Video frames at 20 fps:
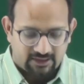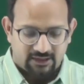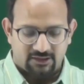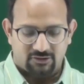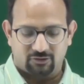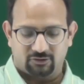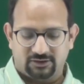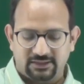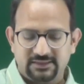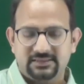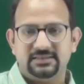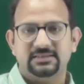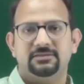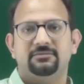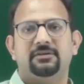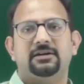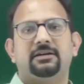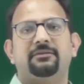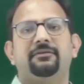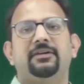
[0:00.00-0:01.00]
So this is
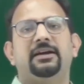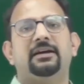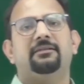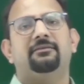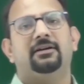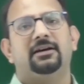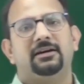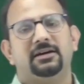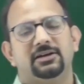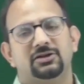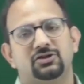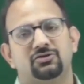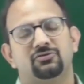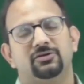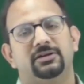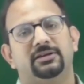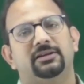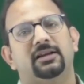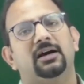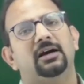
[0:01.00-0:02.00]
what we have understood
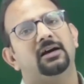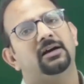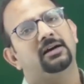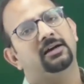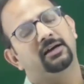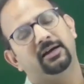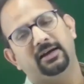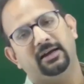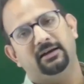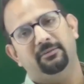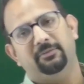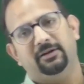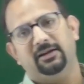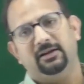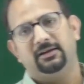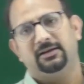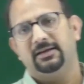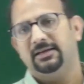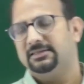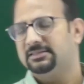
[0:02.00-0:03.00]
in the
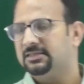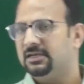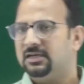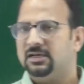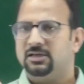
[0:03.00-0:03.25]
criminal case.